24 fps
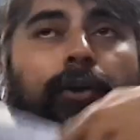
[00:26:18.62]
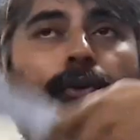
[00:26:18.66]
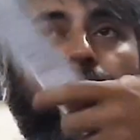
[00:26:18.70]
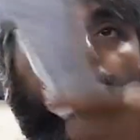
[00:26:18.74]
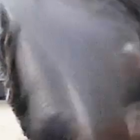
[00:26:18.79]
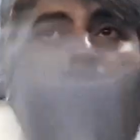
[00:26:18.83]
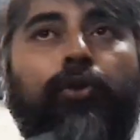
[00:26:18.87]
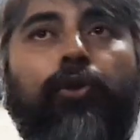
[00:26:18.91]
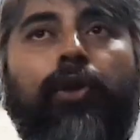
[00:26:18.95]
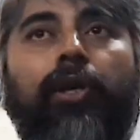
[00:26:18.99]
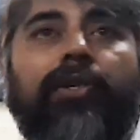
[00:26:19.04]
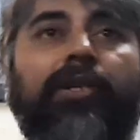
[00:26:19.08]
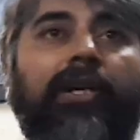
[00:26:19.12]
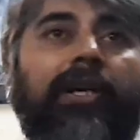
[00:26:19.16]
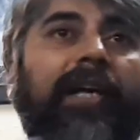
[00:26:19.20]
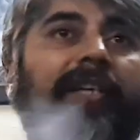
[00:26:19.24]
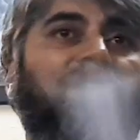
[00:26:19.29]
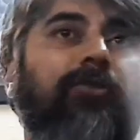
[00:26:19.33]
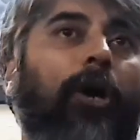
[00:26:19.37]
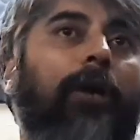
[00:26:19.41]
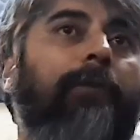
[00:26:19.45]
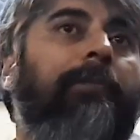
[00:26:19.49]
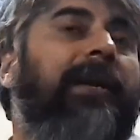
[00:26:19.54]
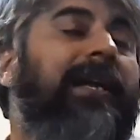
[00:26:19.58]
to association has
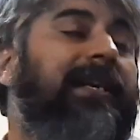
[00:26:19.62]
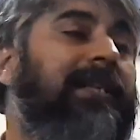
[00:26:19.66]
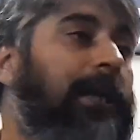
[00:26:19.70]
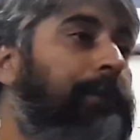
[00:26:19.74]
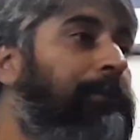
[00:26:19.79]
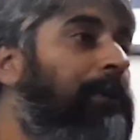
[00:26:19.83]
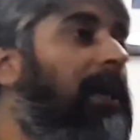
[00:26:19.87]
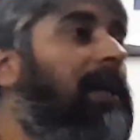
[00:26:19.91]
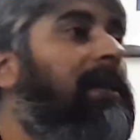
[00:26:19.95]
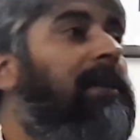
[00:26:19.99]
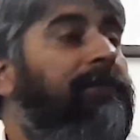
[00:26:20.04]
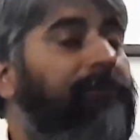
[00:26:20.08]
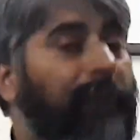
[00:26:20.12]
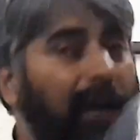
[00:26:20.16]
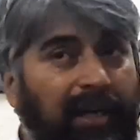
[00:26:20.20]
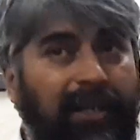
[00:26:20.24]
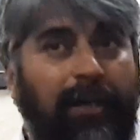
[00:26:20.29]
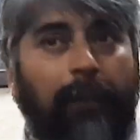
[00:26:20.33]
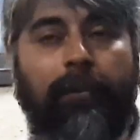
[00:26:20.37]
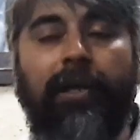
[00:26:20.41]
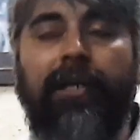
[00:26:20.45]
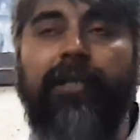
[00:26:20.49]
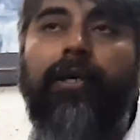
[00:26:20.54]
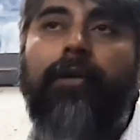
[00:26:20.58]
not been accepted as a
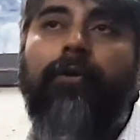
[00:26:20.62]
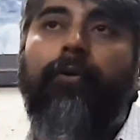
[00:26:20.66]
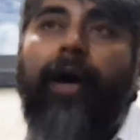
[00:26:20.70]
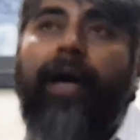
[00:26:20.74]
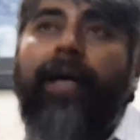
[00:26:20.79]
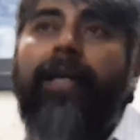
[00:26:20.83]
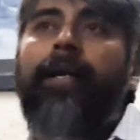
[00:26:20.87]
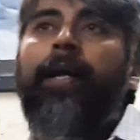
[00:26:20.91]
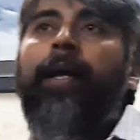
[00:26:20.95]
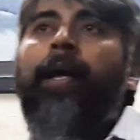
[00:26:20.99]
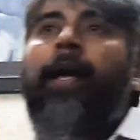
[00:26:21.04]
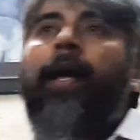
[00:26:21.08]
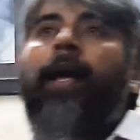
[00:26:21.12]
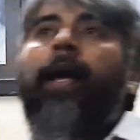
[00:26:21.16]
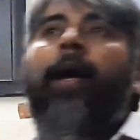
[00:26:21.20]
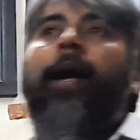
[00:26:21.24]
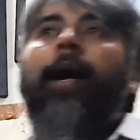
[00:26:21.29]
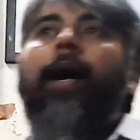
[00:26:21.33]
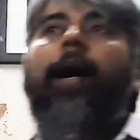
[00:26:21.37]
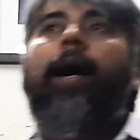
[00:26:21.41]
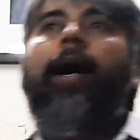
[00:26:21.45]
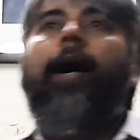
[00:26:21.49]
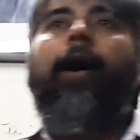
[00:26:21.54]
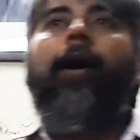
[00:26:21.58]
fundamental right.
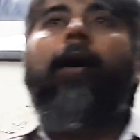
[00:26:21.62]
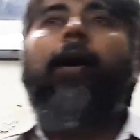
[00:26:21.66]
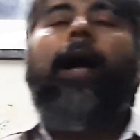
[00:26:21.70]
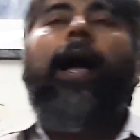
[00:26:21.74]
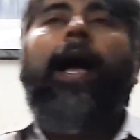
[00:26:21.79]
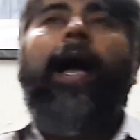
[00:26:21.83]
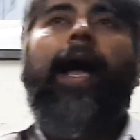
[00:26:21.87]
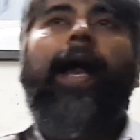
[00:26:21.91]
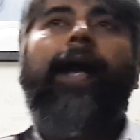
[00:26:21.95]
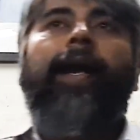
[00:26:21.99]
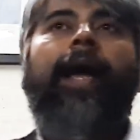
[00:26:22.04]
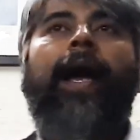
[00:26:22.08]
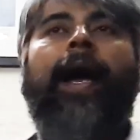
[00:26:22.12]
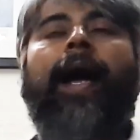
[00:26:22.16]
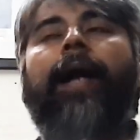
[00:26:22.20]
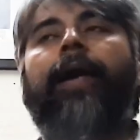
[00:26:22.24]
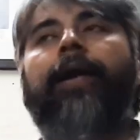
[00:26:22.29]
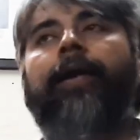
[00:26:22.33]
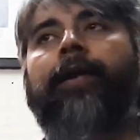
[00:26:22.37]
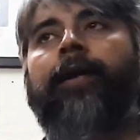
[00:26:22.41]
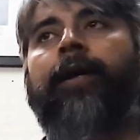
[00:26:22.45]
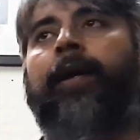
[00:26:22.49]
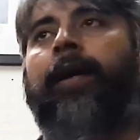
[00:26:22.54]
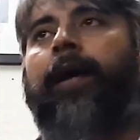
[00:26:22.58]
And